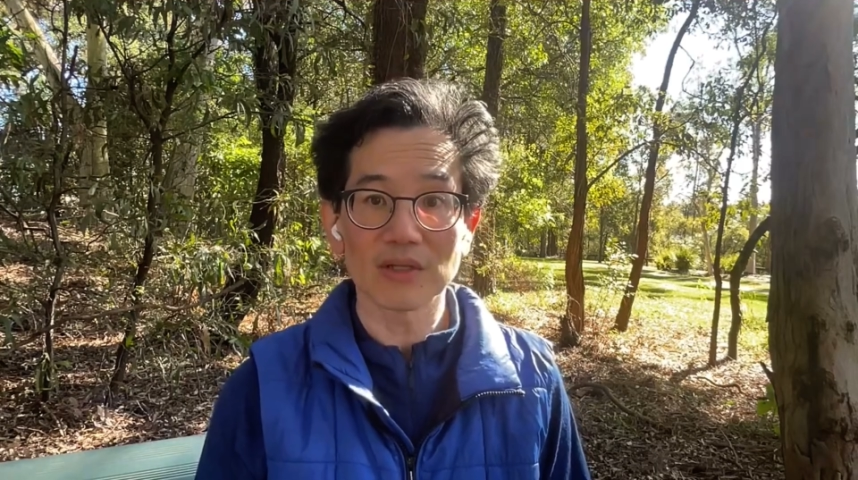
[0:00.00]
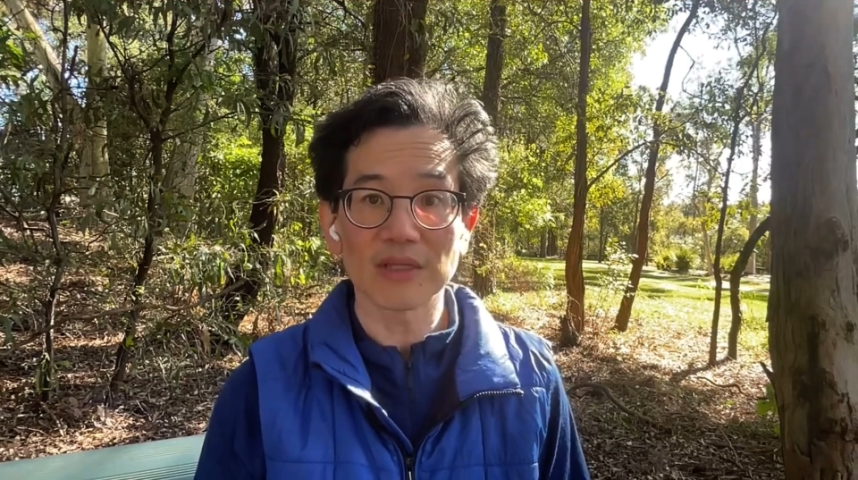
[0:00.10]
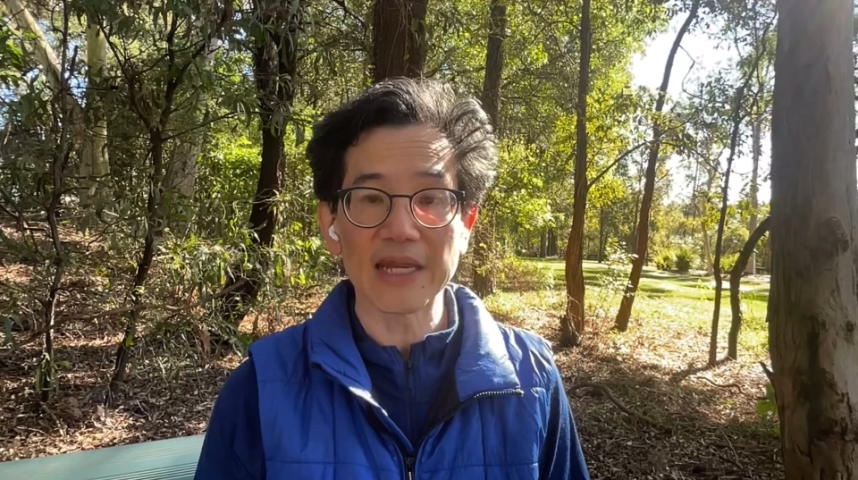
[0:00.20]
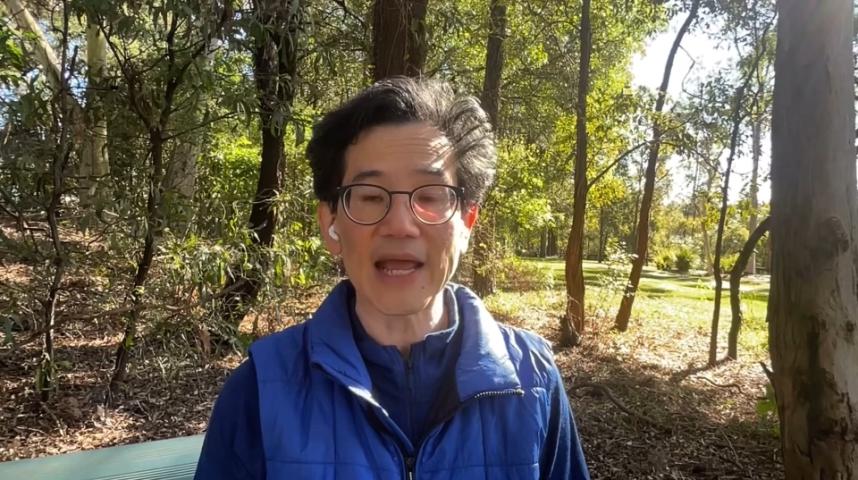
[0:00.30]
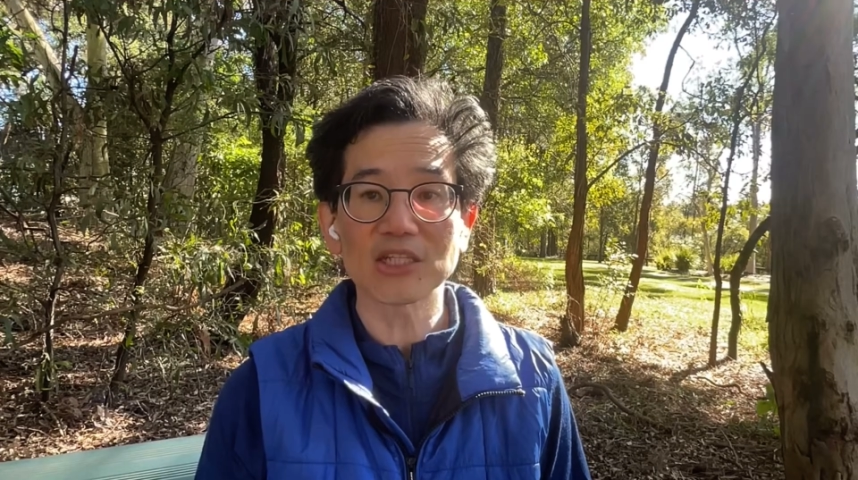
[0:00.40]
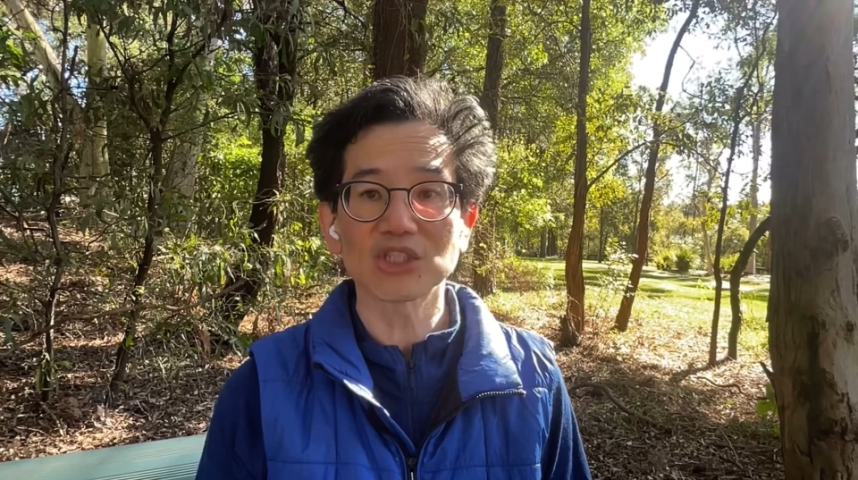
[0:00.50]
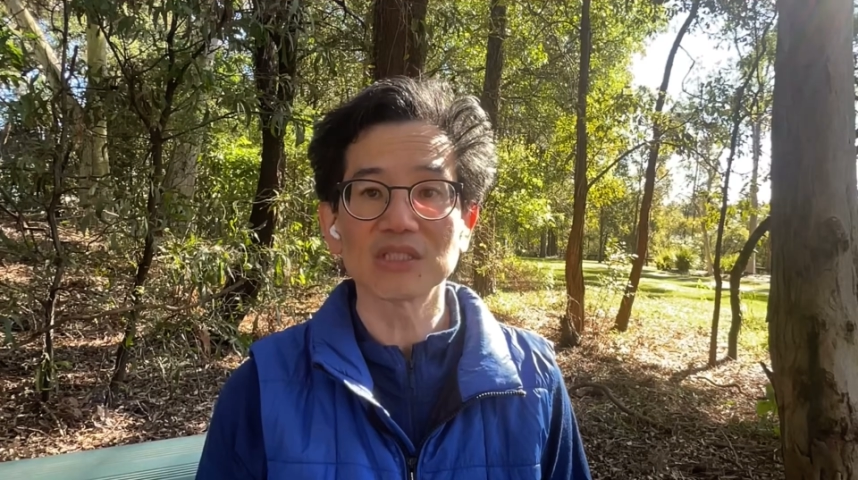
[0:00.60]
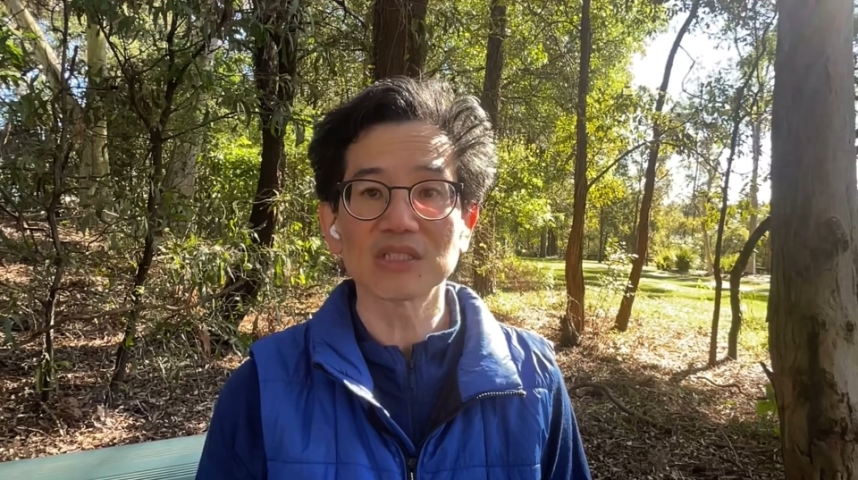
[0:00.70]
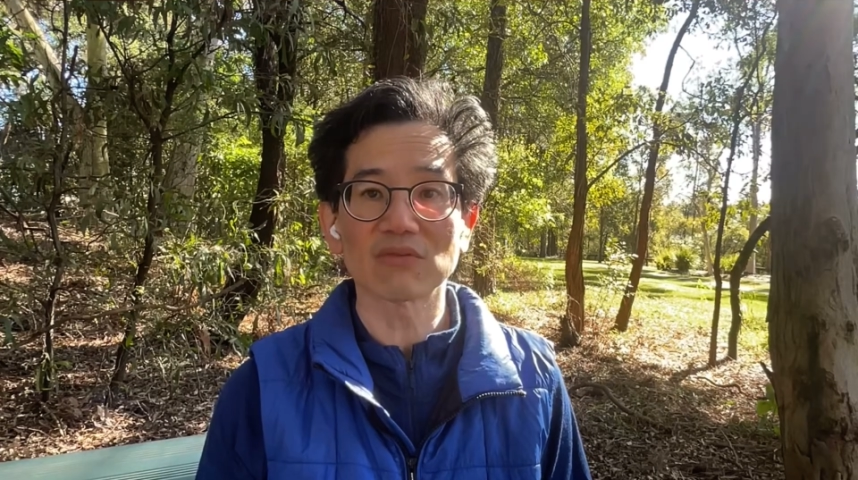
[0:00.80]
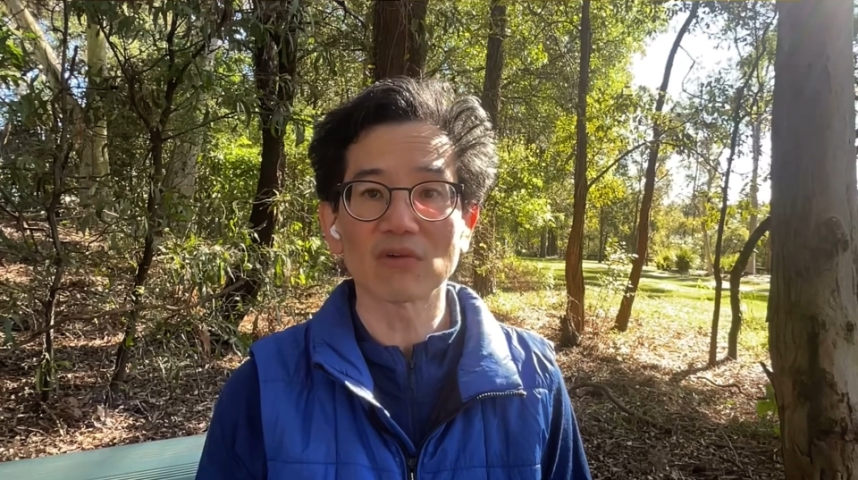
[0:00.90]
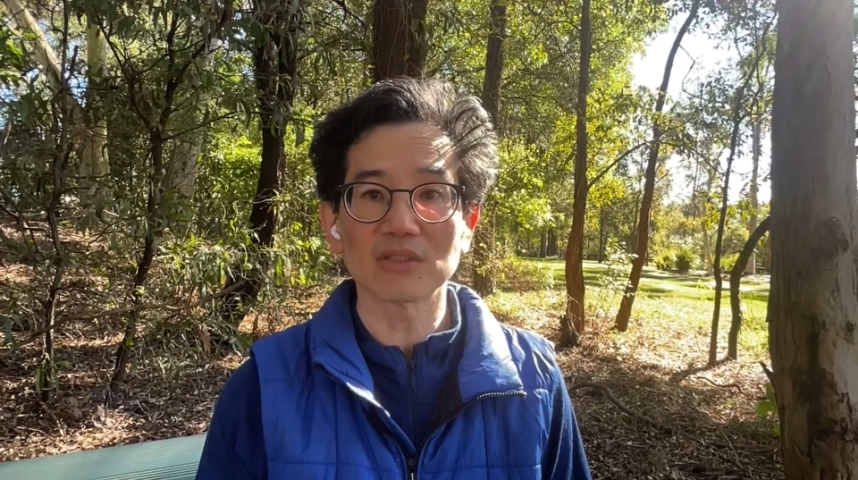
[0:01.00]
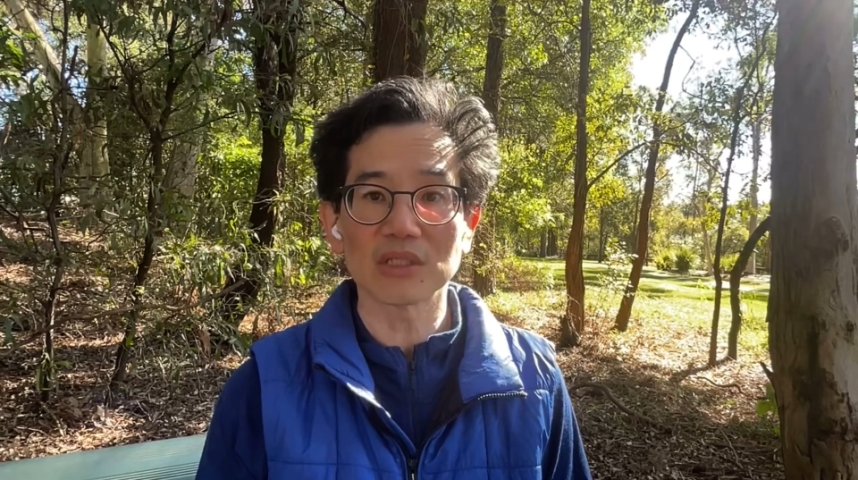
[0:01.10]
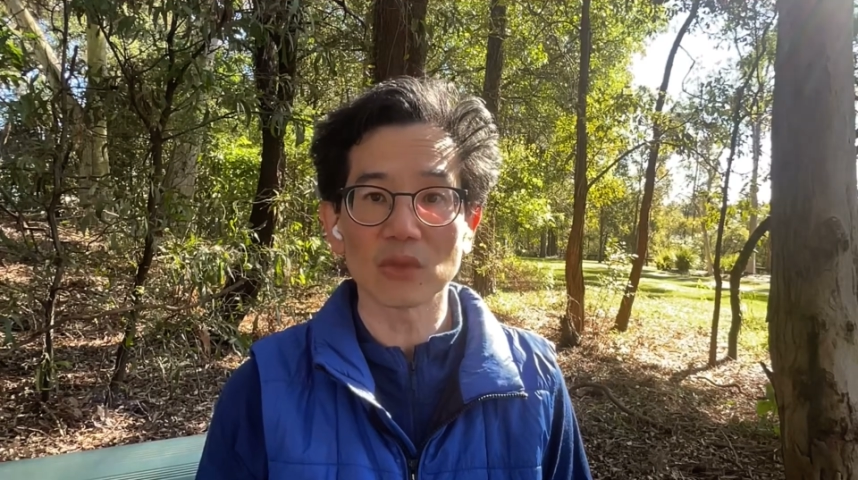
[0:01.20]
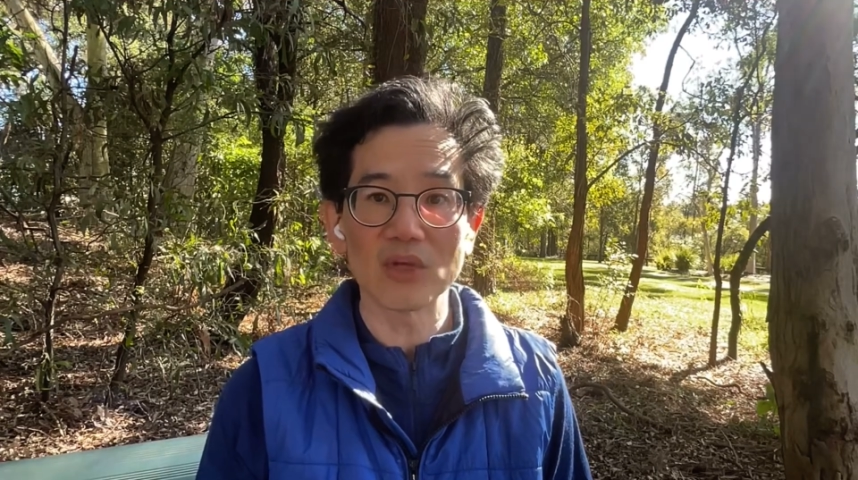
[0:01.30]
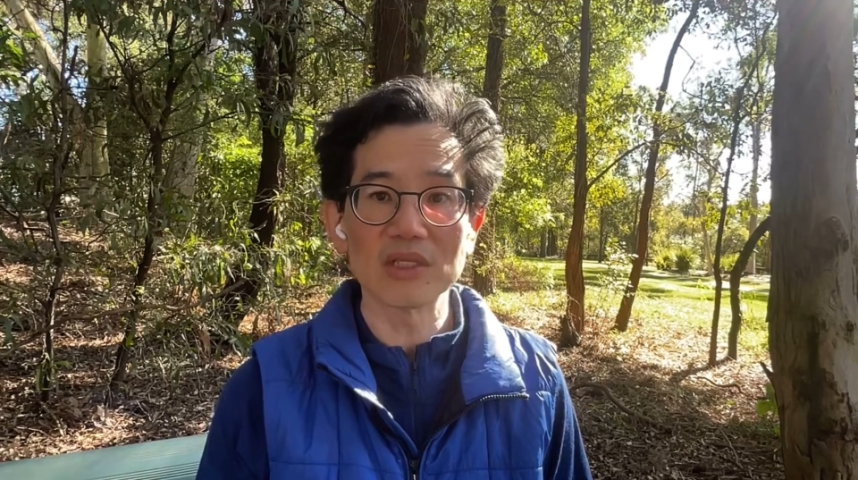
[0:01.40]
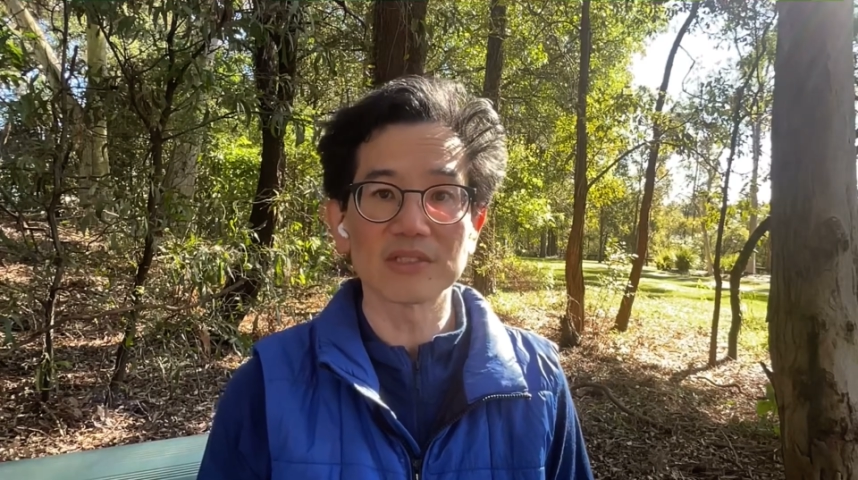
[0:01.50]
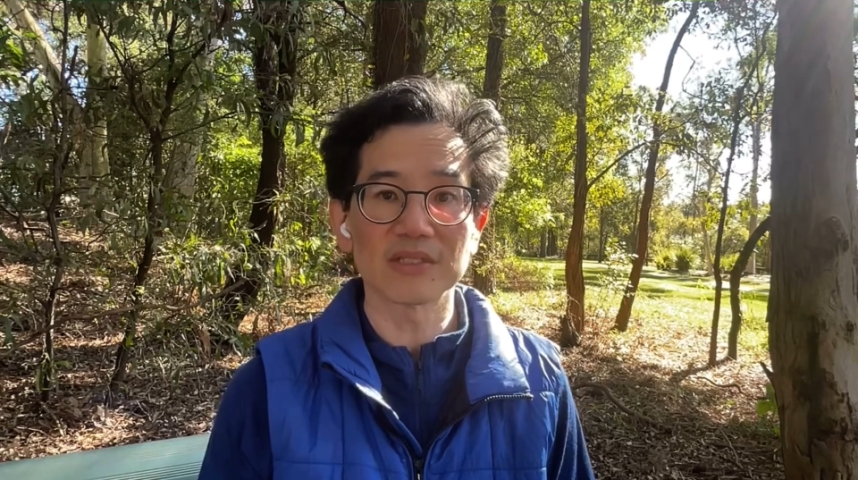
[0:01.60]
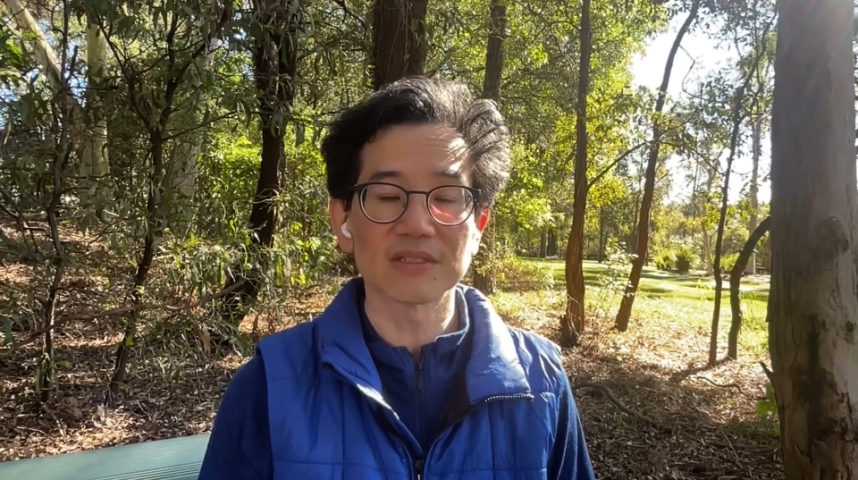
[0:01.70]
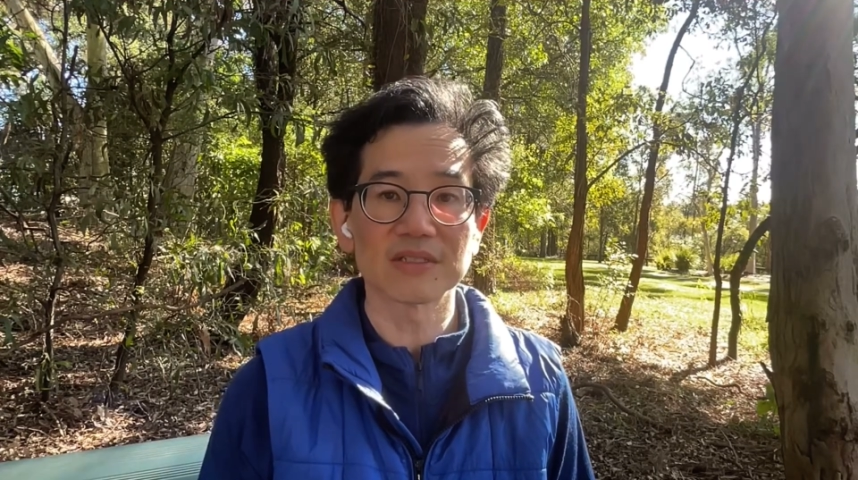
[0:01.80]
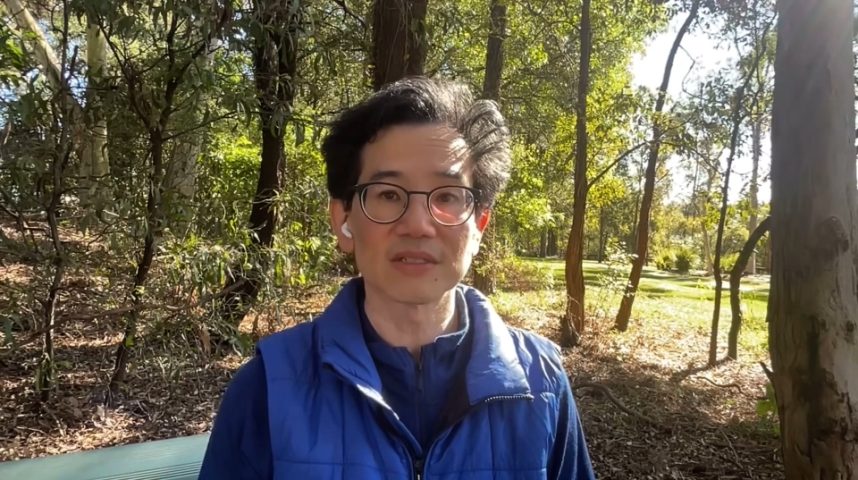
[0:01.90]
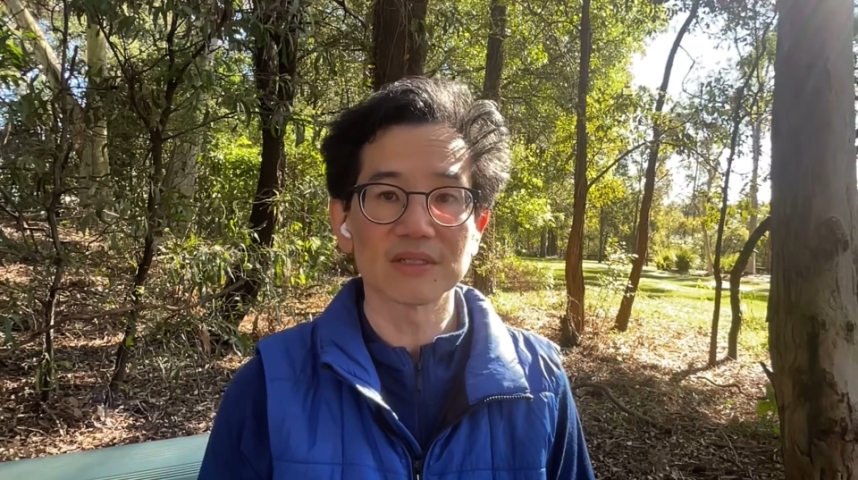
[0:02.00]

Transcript: that actions have consequences.